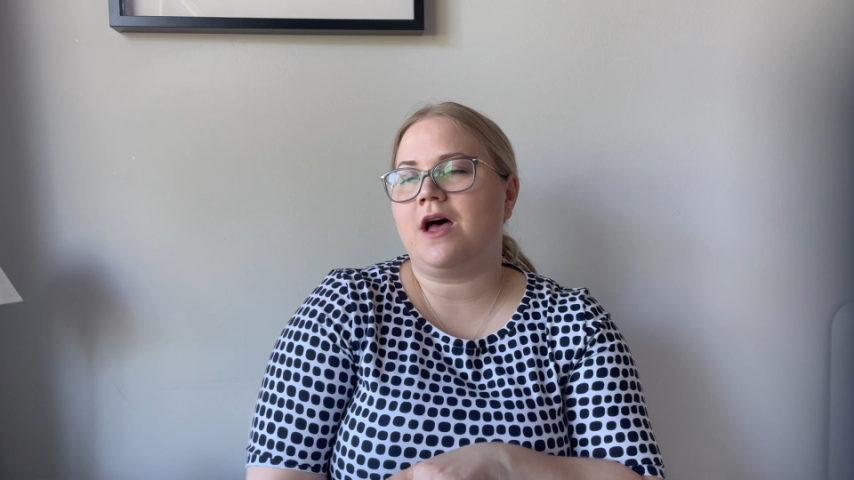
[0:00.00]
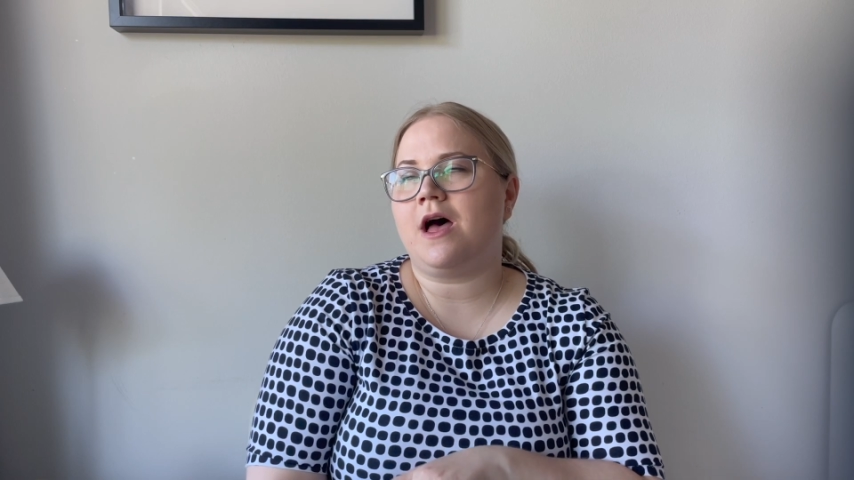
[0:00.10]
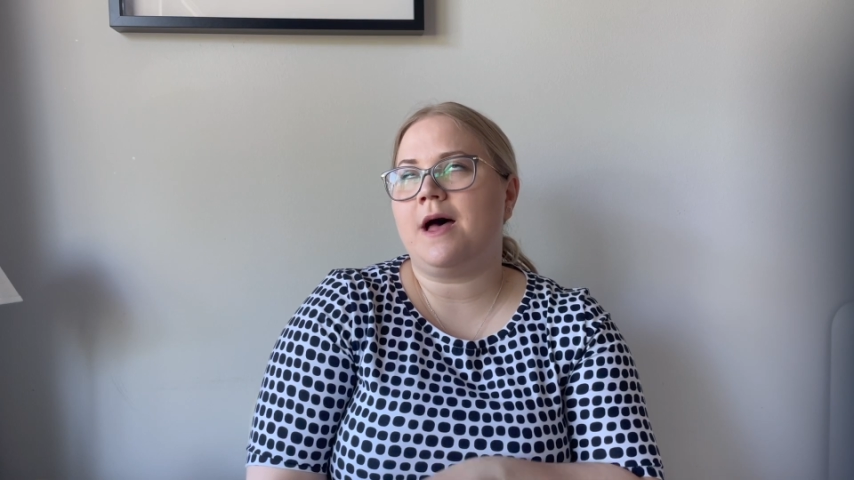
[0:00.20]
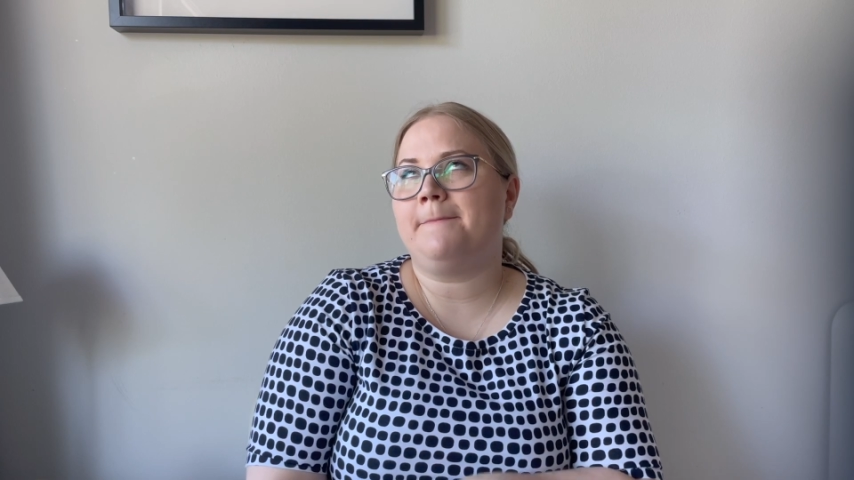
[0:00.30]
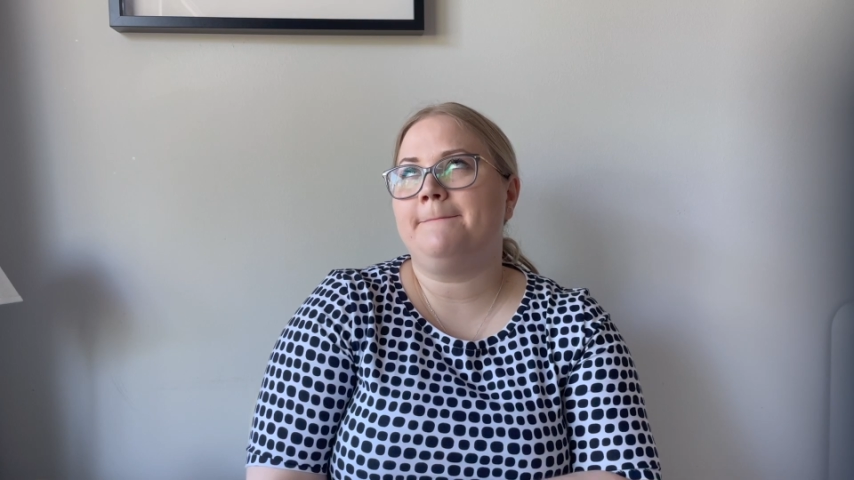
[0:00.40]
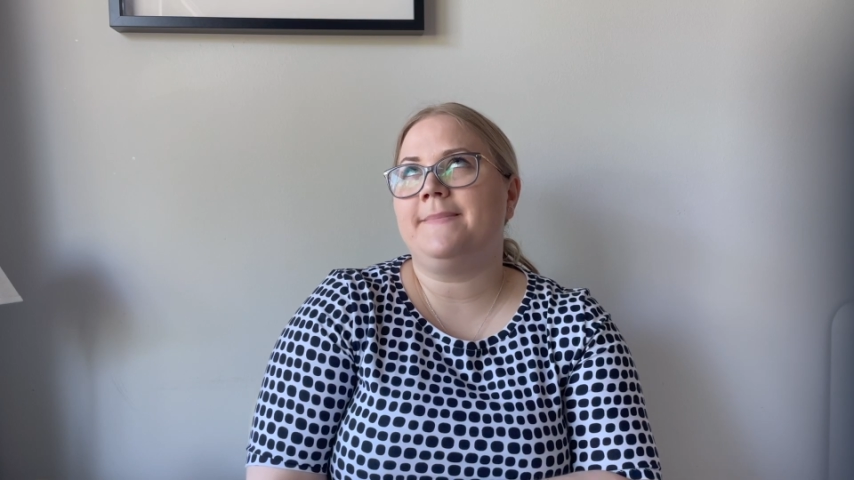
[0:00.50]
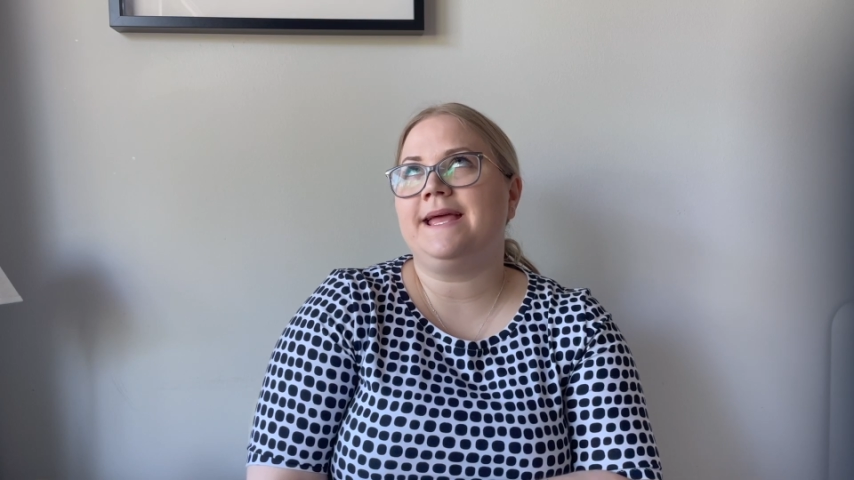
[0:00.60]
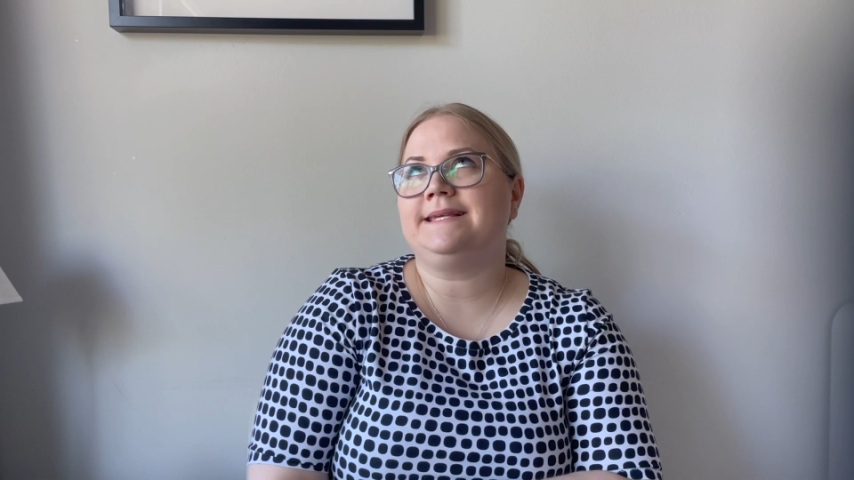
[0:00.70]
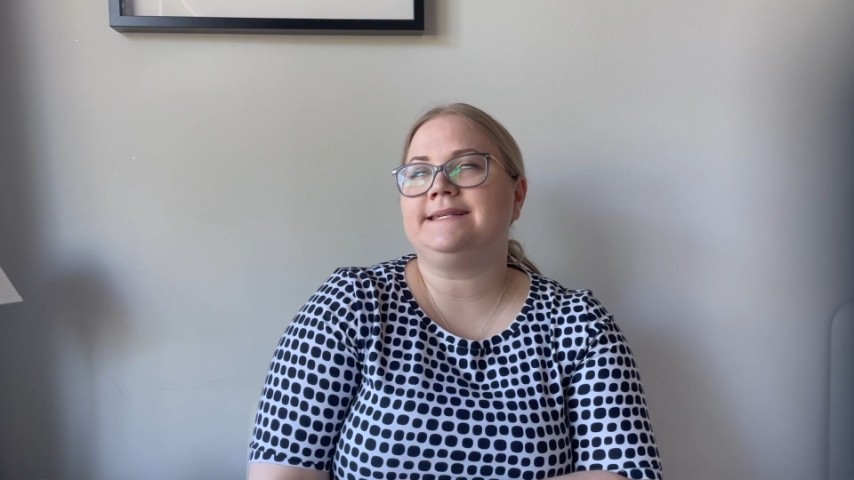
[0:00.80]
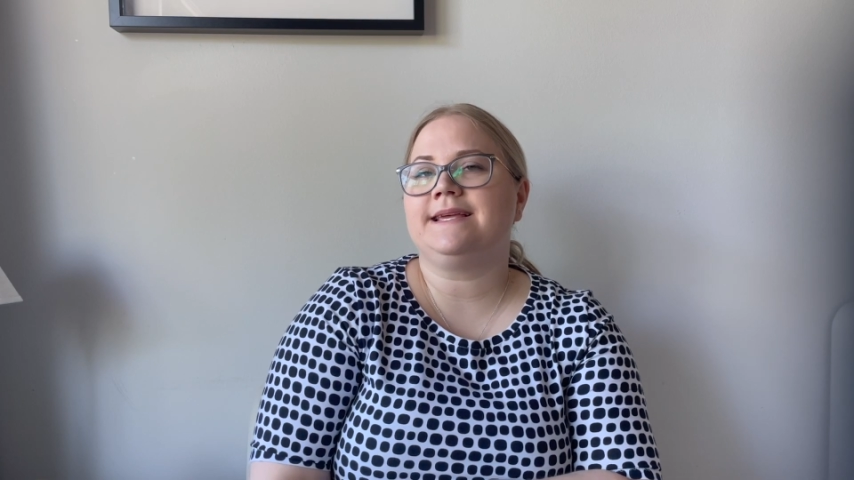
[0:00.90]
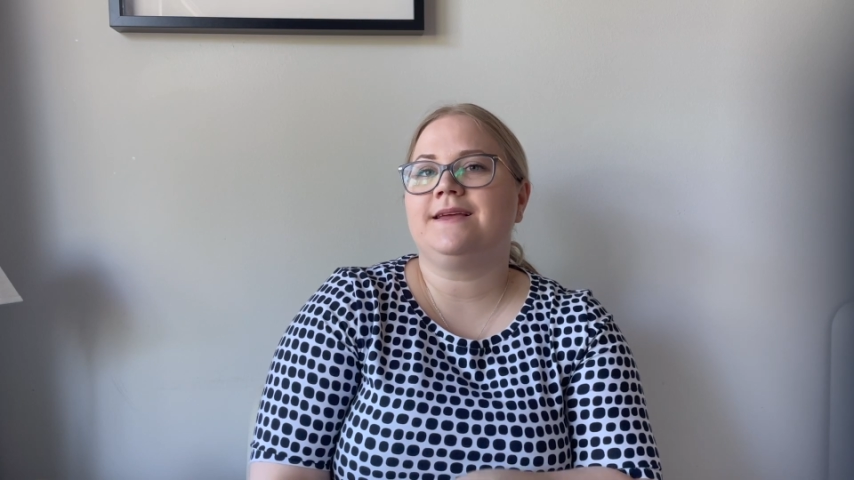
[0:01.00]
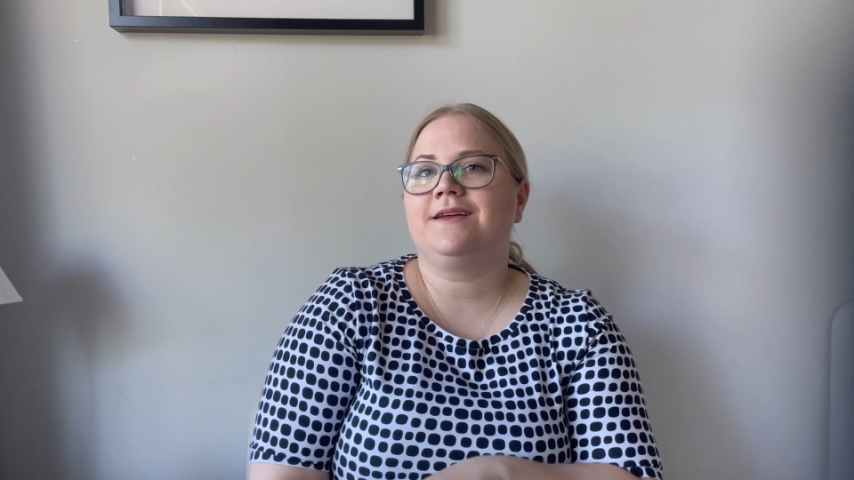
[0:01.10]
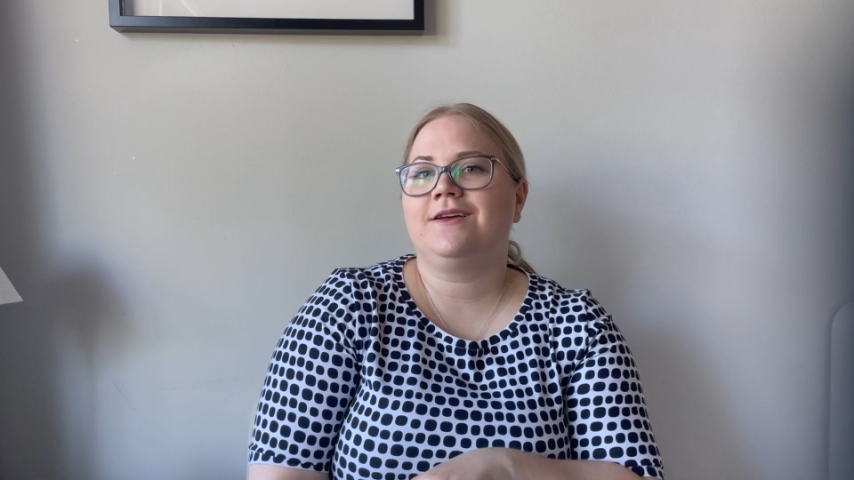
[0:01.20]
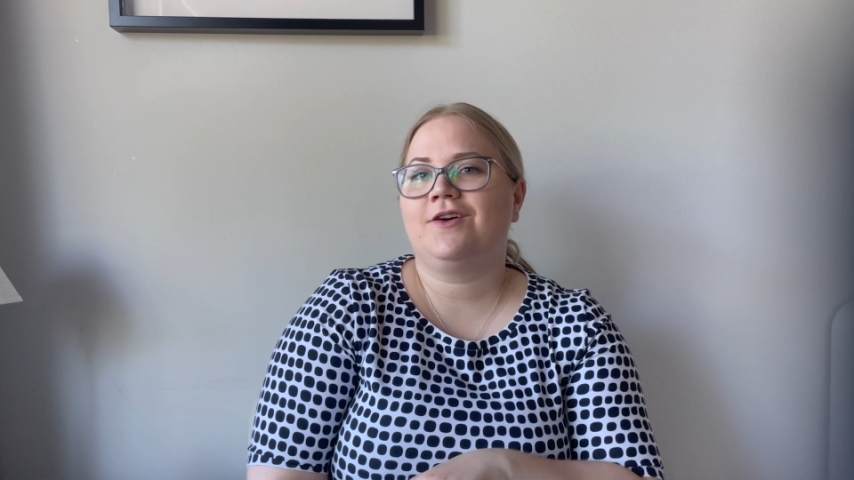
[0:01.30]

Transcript: amazing